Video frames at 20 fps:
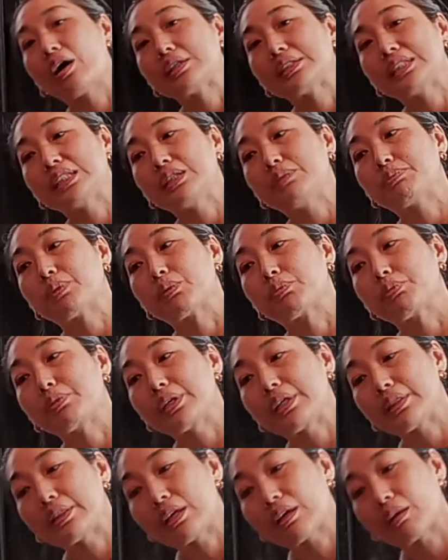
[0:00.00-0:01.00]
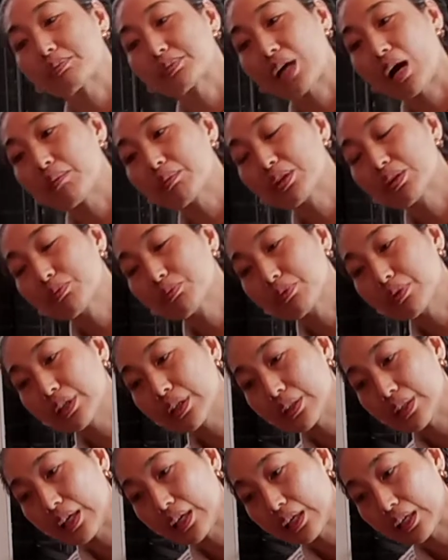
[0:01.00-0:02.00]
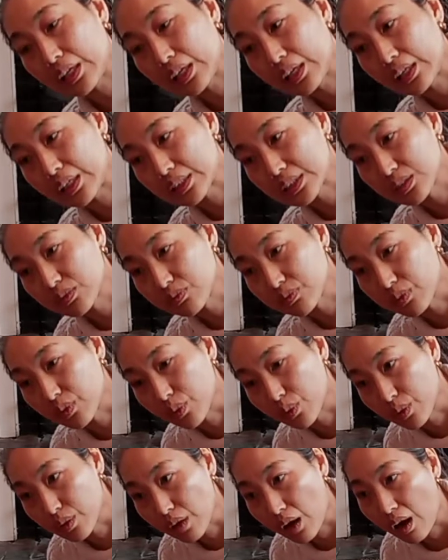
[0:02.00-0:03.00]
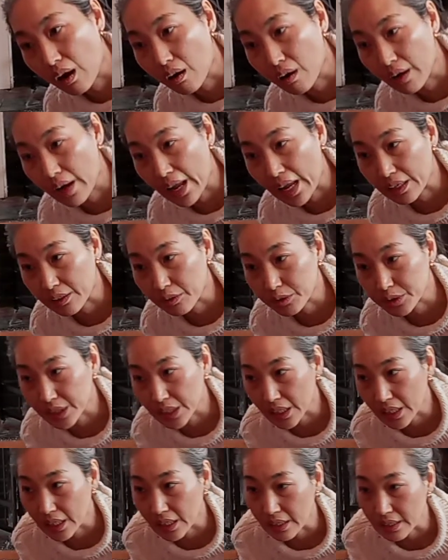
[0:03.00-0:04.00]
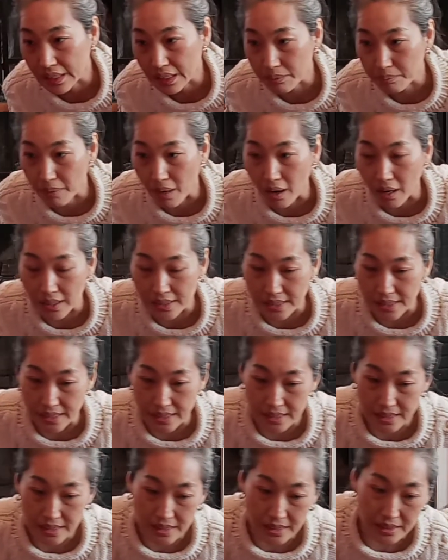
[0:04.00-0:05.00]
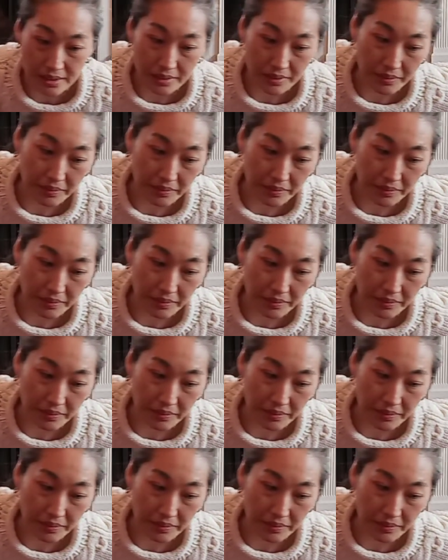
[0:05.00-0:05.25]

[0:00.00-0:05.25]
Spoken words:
deeper breathing, abdominal breathing is for our energy healing process.